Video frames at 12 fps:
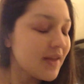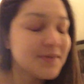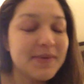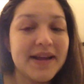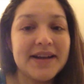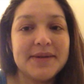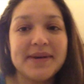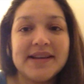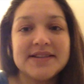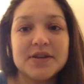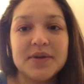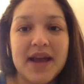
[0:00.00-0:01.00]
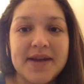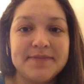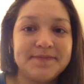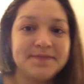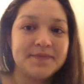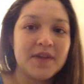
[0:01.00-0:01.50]
But, anyways, okay.
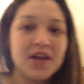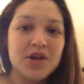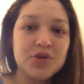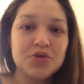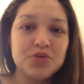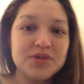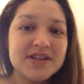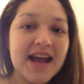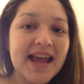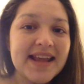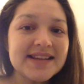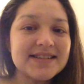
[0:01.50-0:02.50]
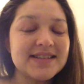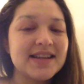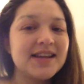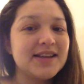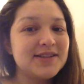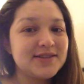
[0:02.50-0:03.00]
Good night.
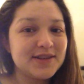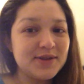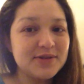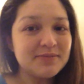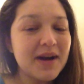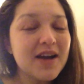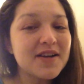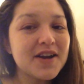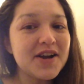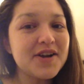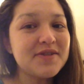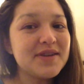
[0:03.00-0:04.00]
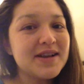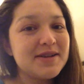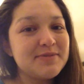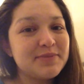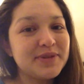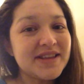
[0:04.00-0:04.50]
See you tomorrow.
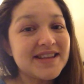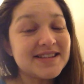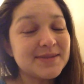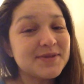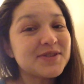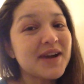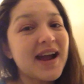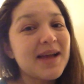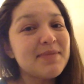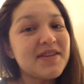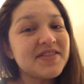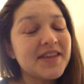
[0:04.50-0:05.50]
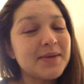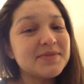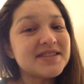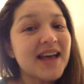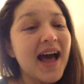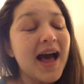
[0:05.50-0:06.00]
Please subscribe and
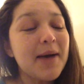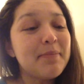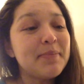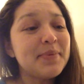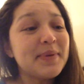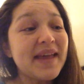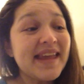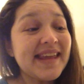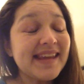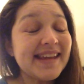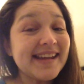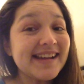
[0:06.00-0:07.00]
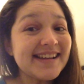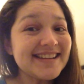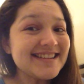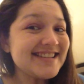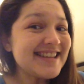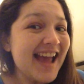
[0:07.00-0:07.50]
thumbs up. And
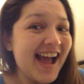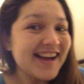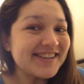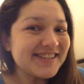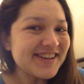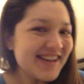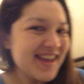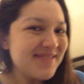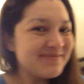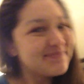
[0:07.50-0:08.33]
yeah. Okay.